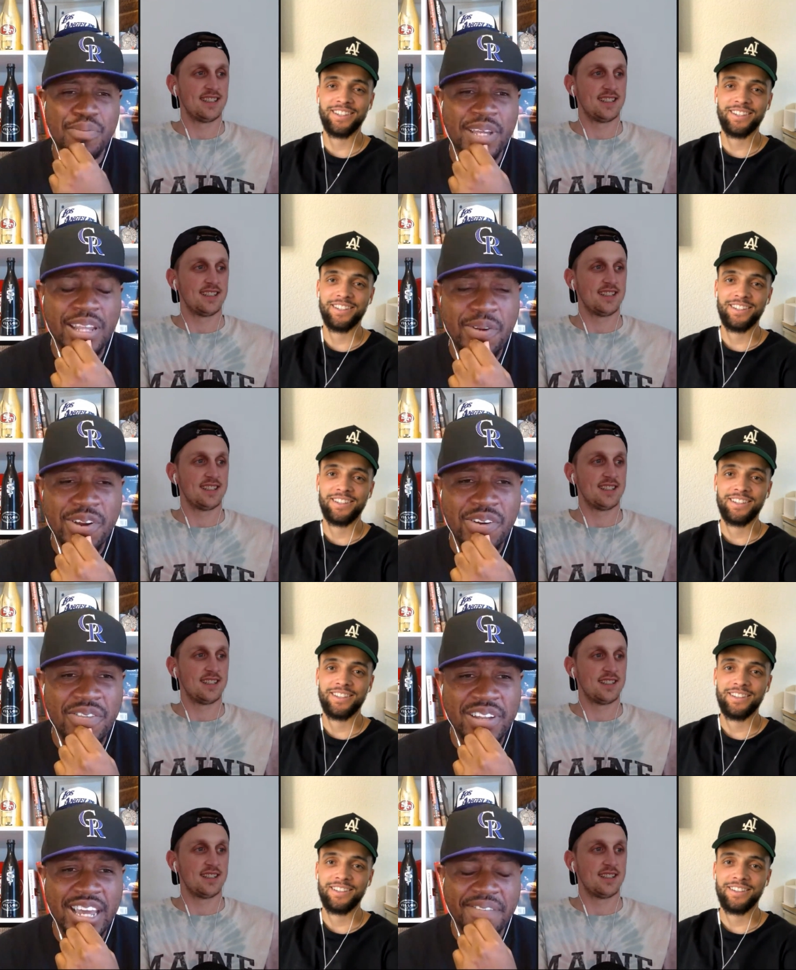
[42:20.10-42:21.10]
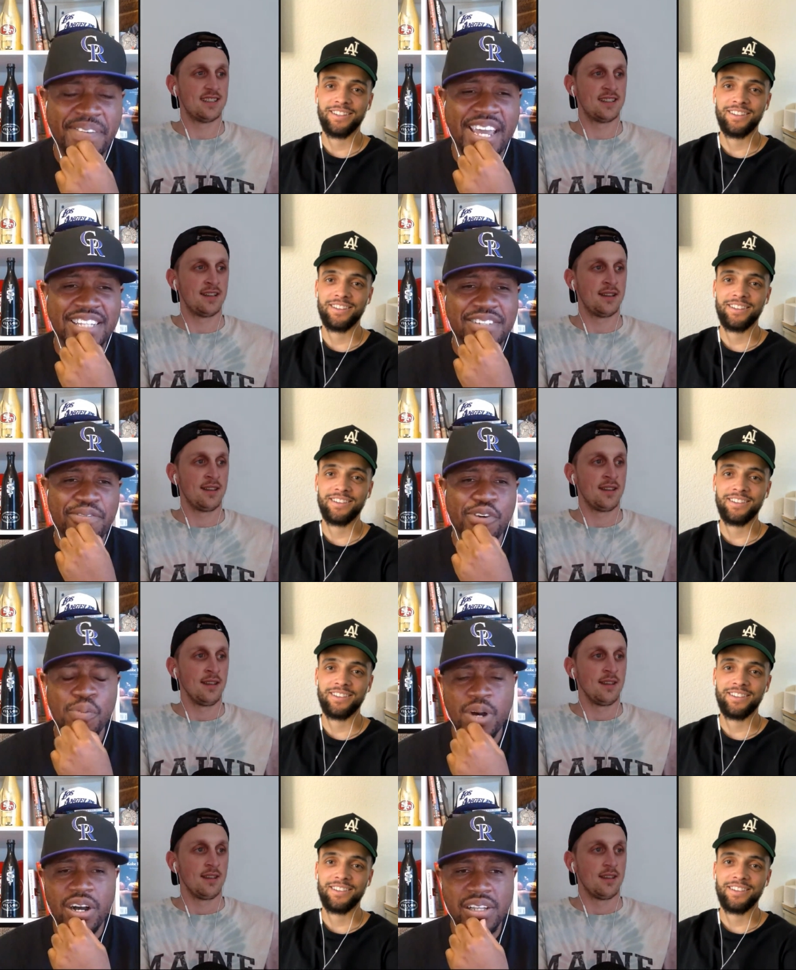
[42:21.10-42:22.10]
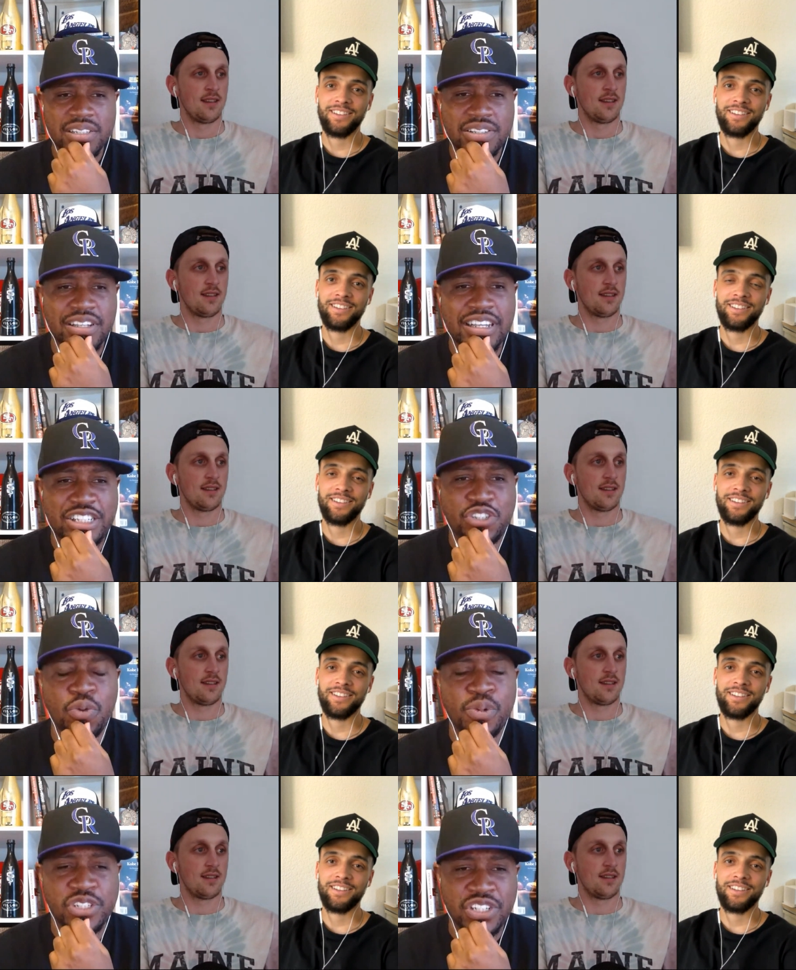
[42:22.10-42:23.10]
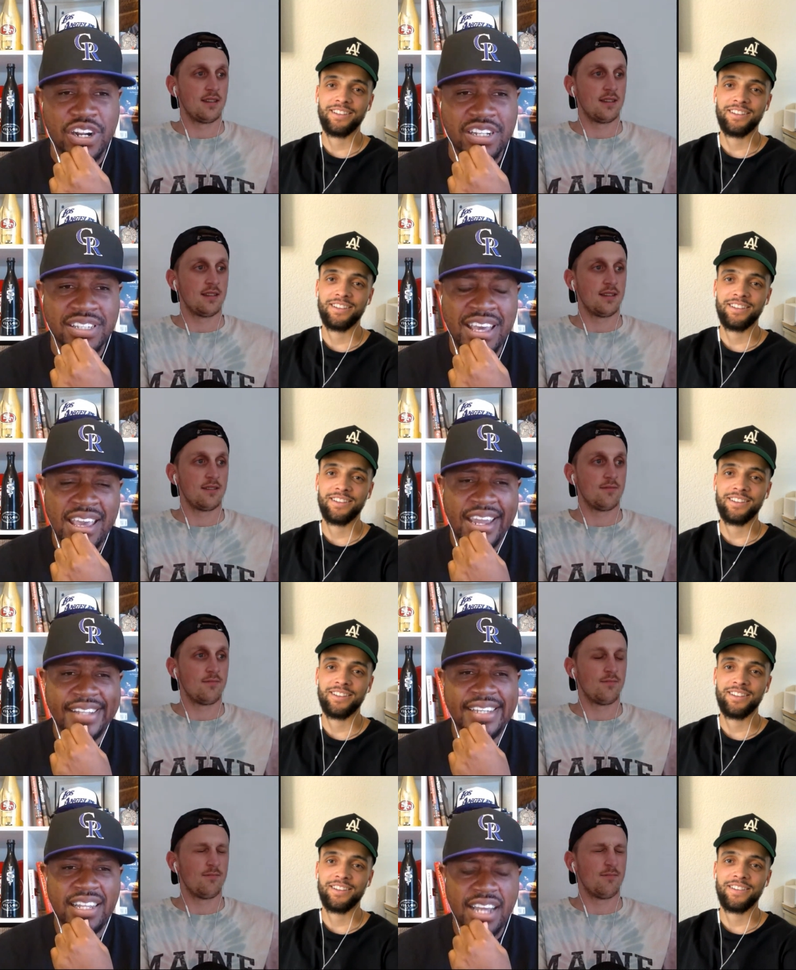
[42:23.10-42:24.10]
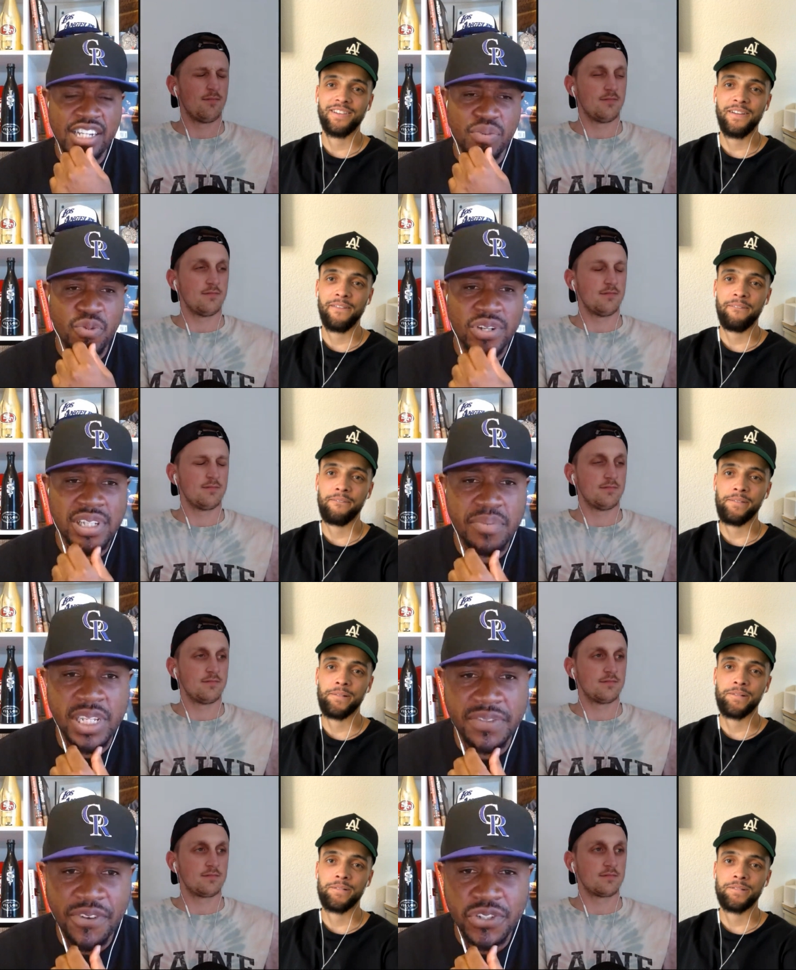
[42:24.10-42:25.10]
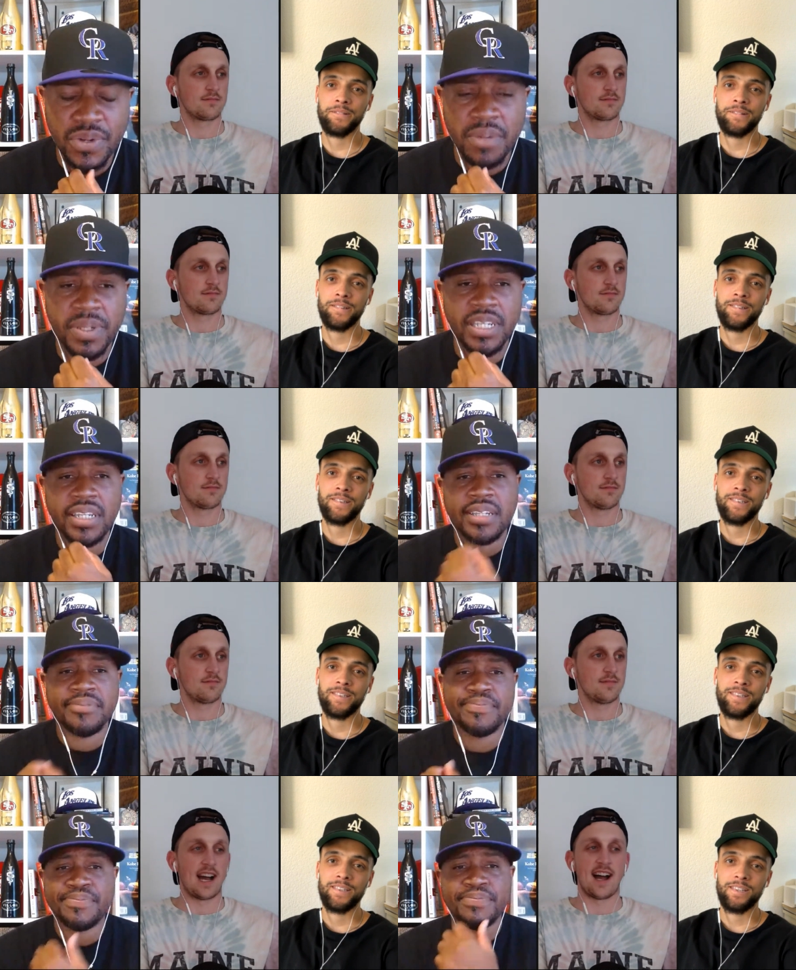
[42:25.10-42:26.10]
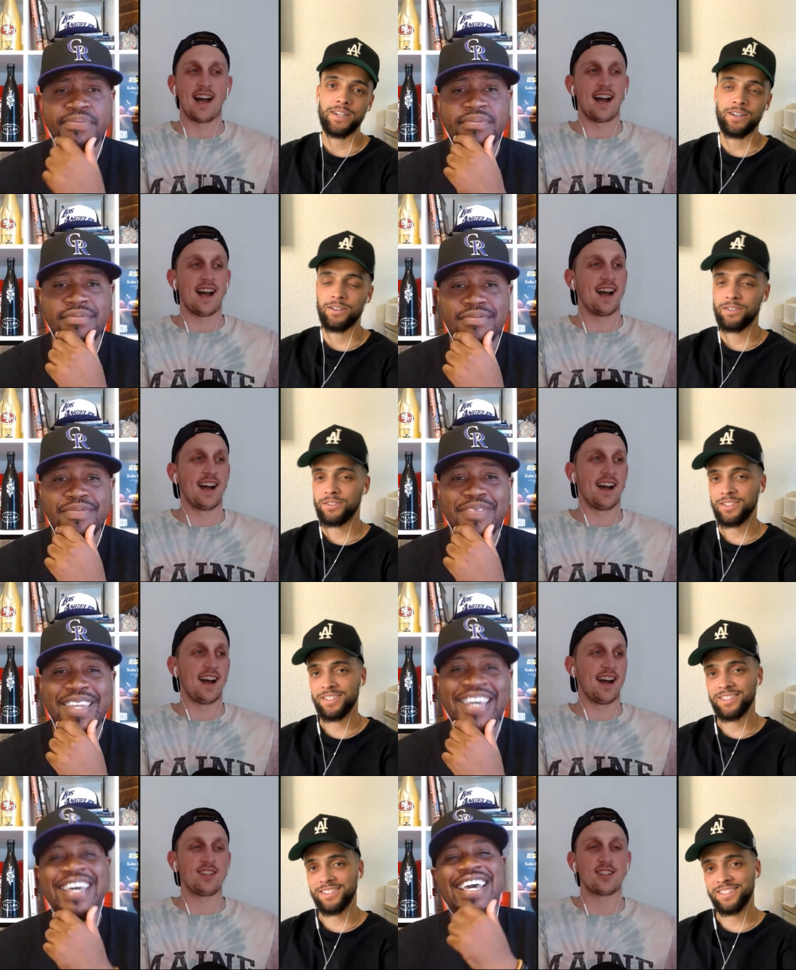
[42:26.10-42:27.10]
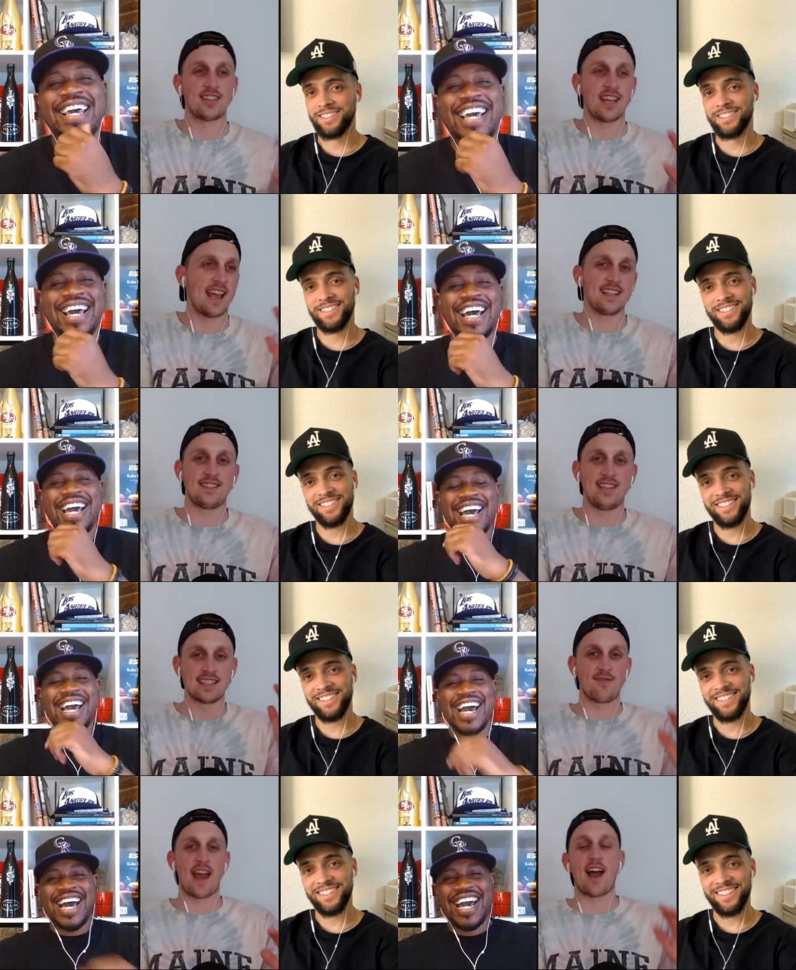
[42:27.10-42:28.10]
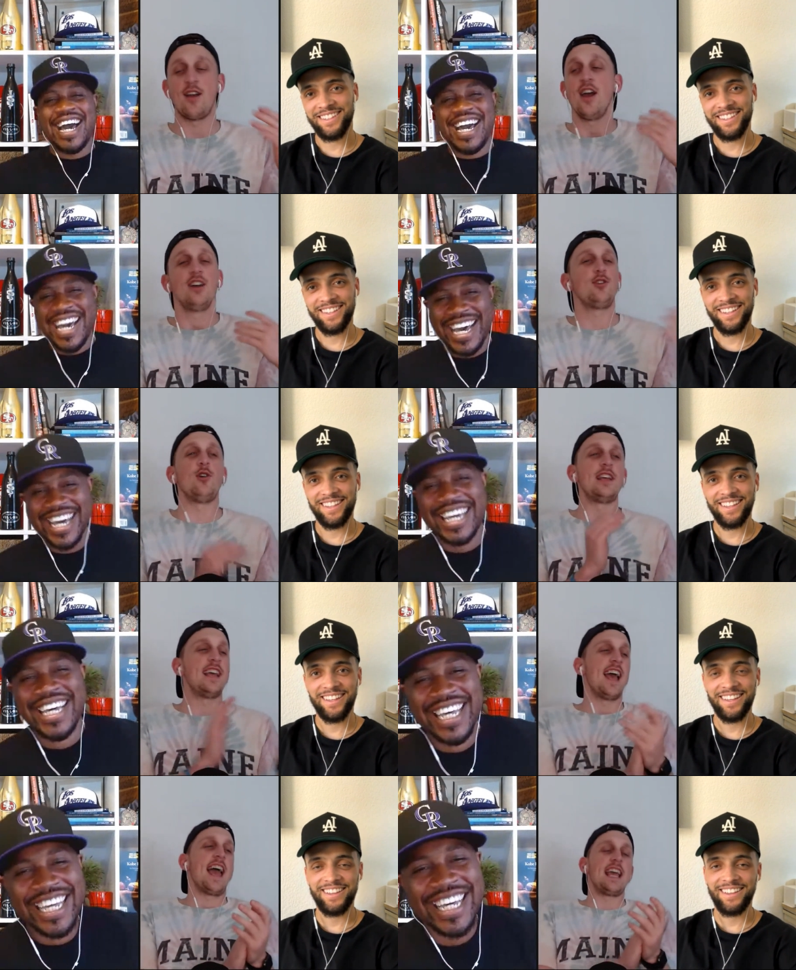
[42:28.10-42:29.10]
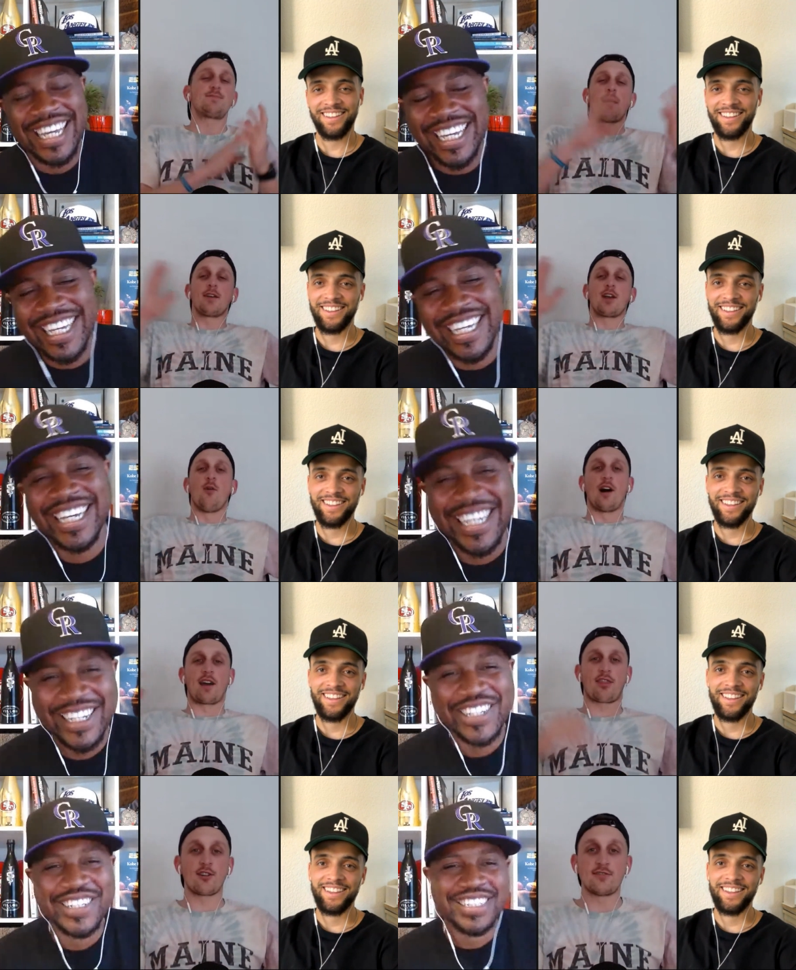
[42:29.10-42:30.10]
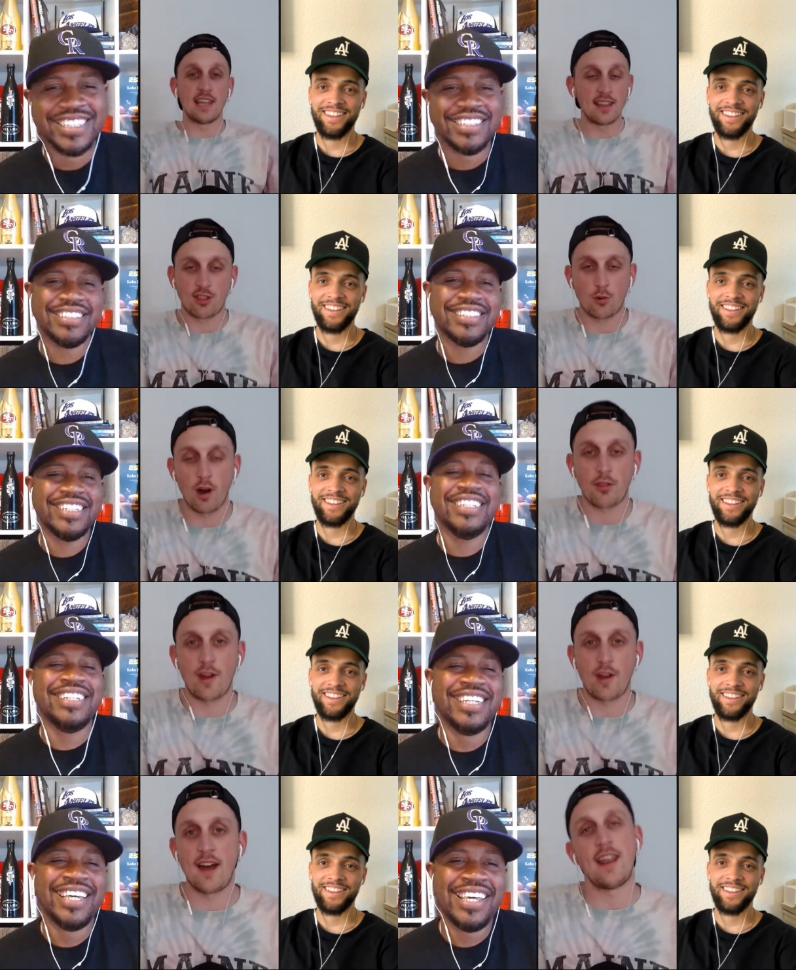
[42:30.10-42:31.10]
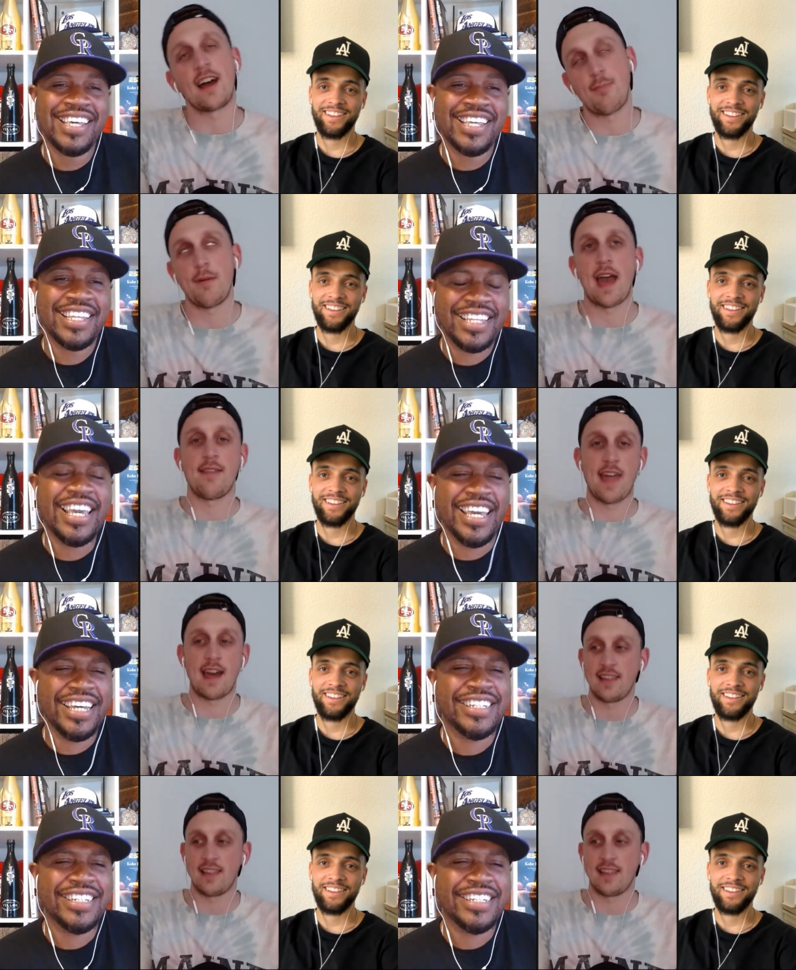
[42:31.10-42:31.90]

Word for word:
Speaker 1: bit, and then we are going over like fantasy football superstars. And he said Elijah Moore is going to be his first round pick.
Speaker 2: Ah, uh, uh, just say decent guy, dude. He, he's probably going what like 13th, 12th round. Not maybe not yeah. that